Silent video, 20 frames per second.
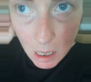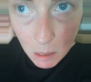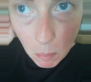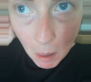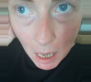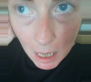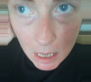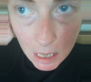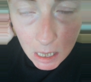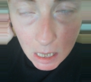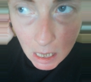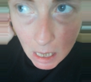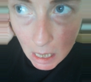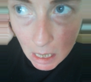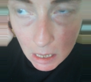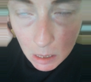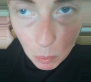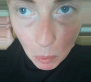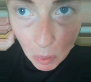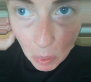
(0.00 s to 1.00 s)
with regard to
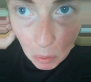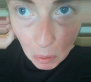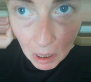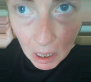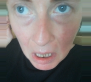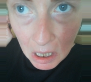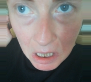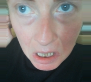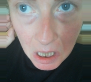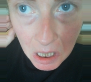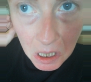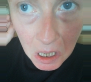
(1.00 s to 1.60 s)
zero tolerance,